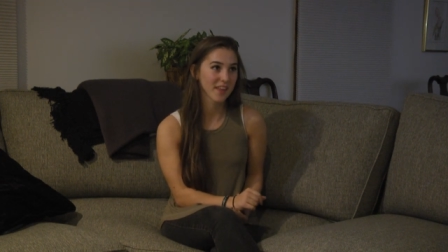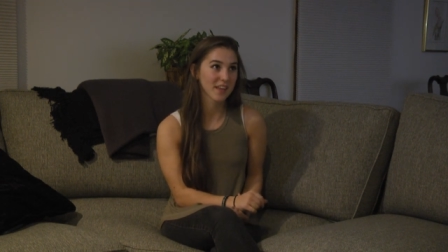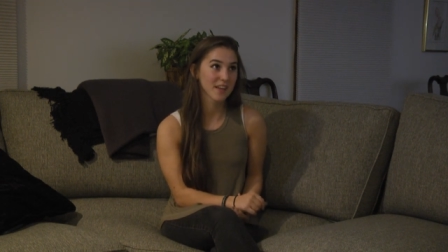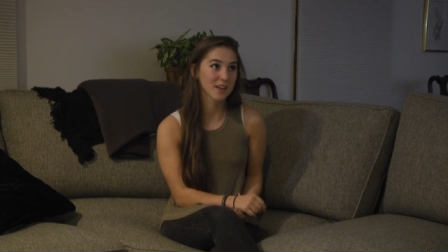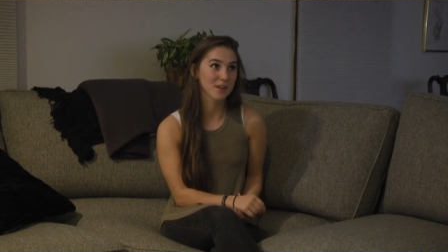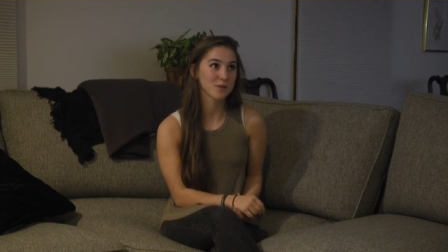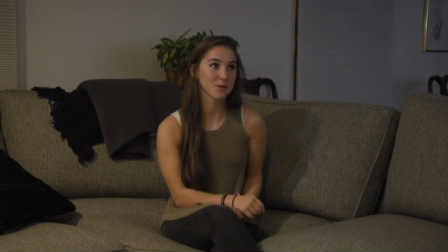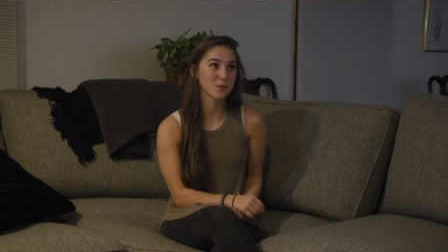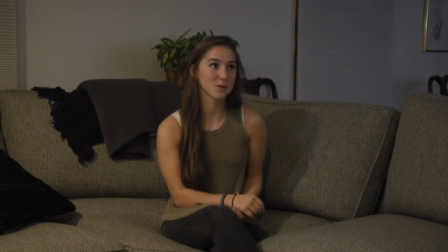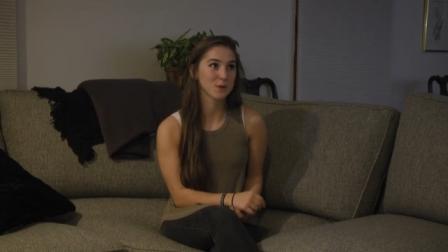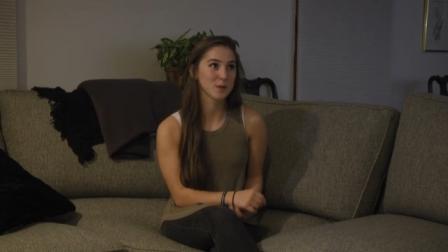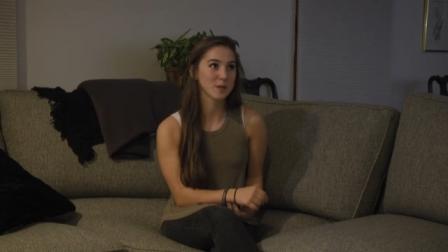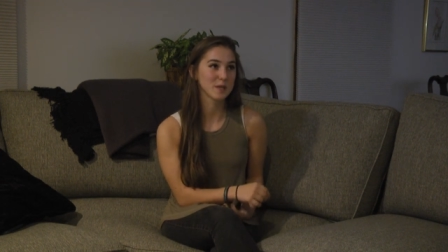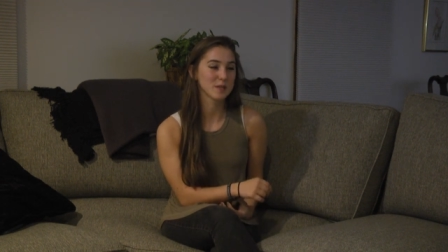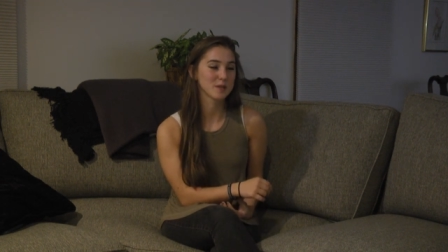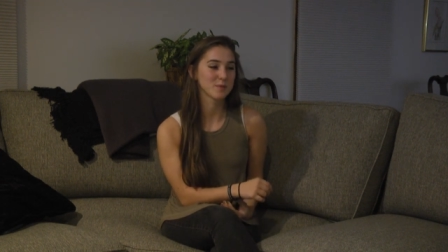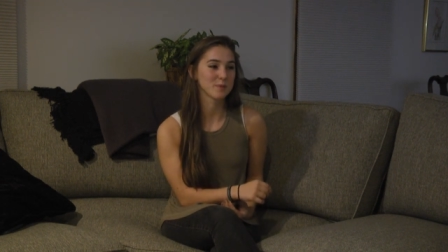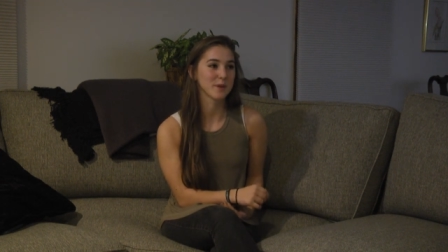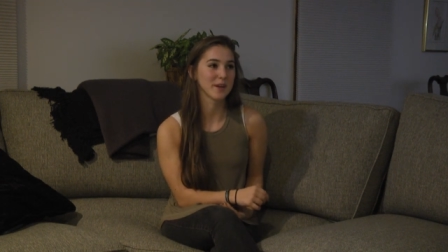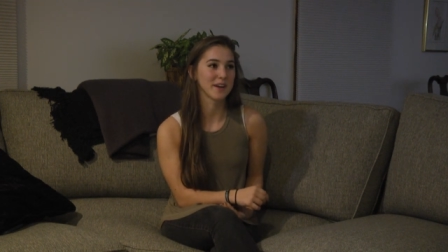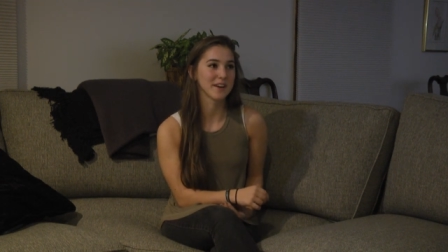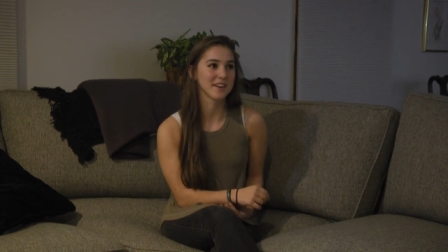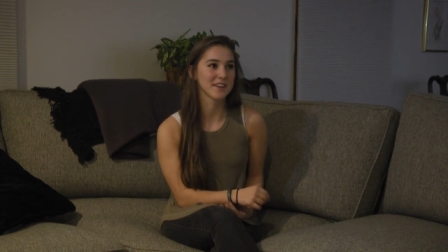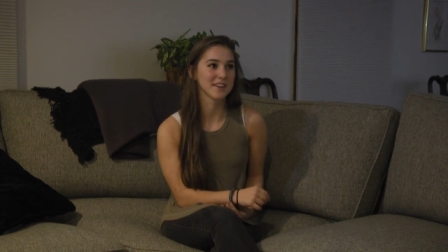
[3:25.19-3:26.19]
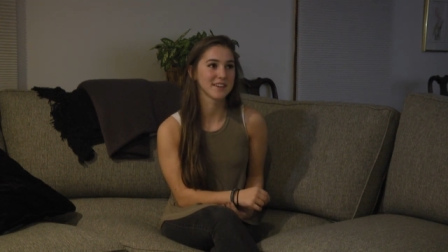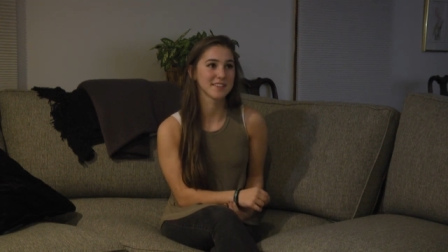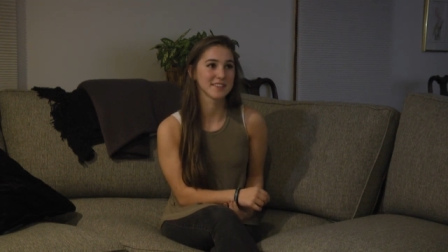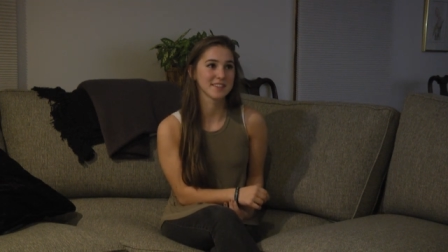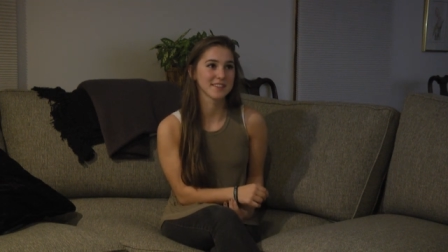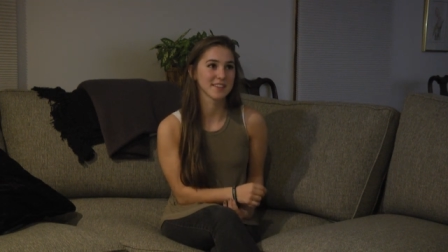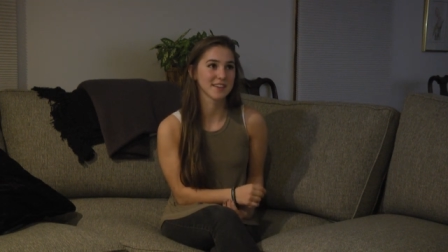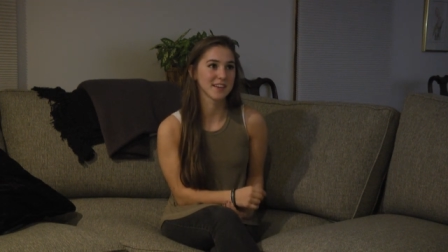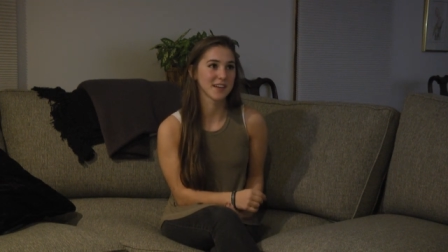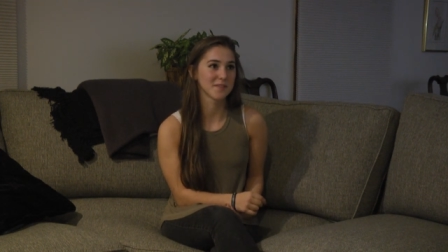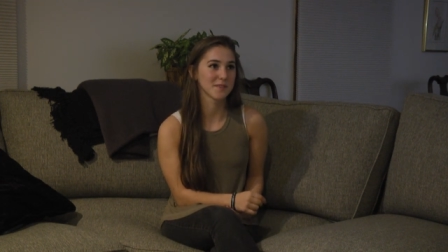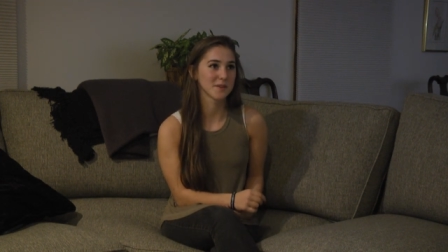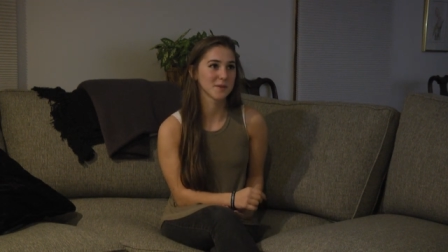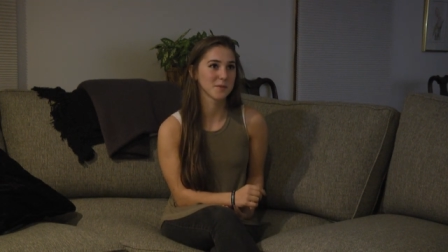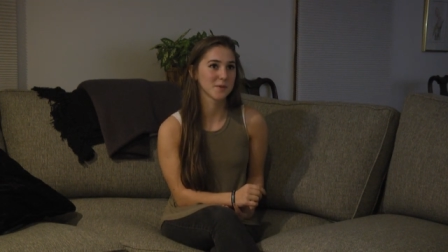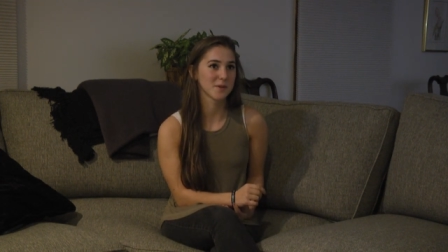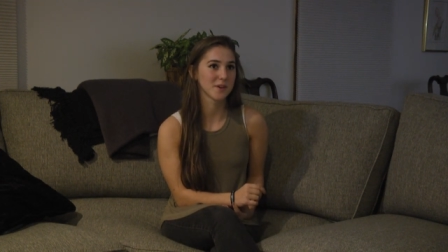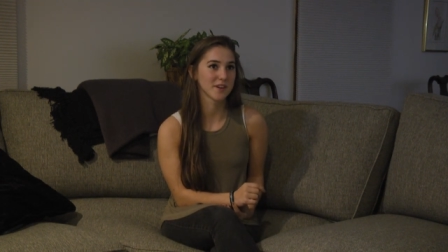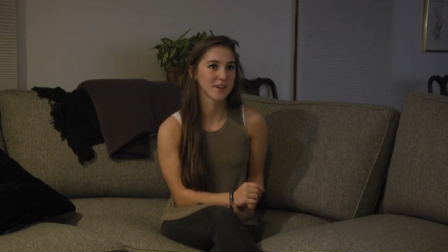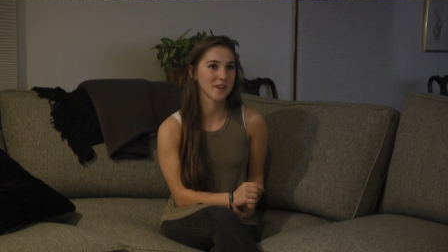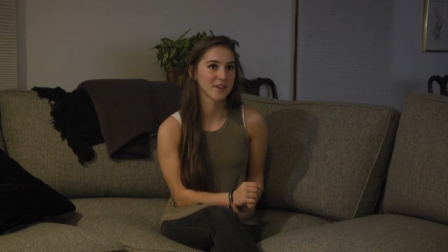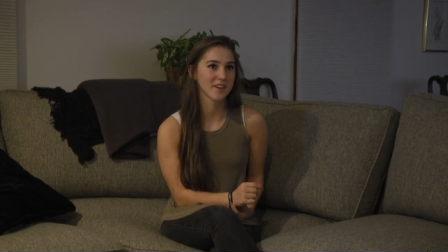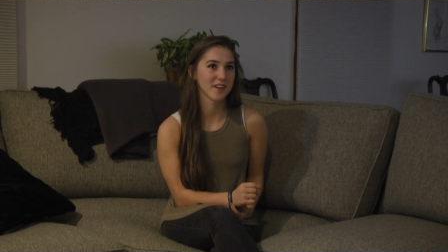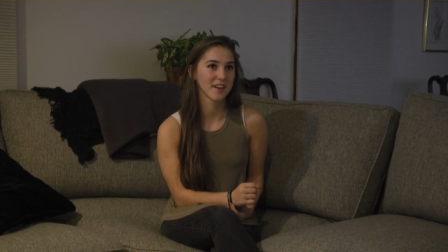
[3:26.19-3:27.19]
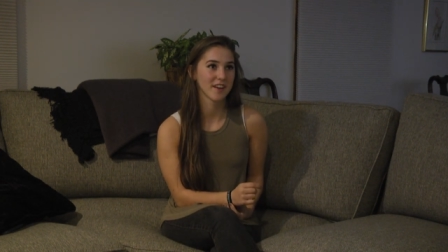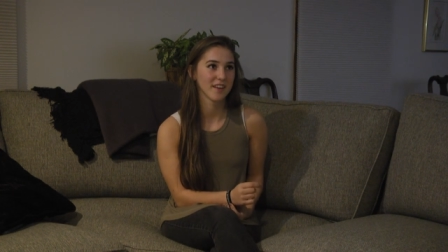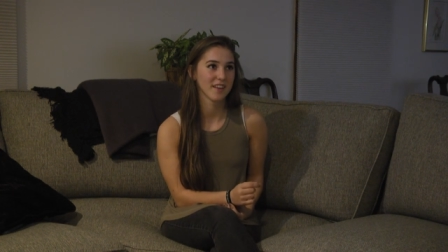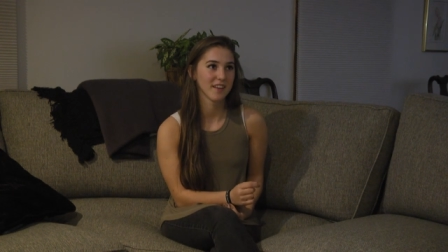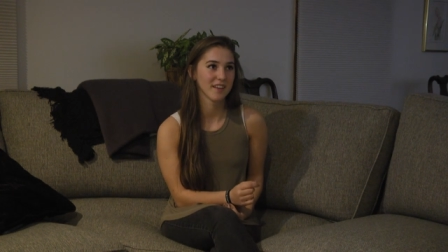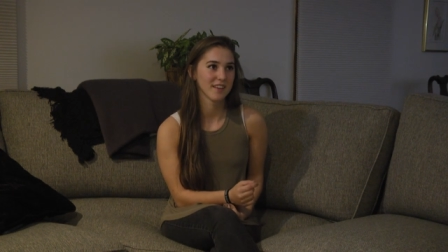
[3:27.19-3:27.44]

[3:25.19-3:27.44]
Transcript: including his parents and everyone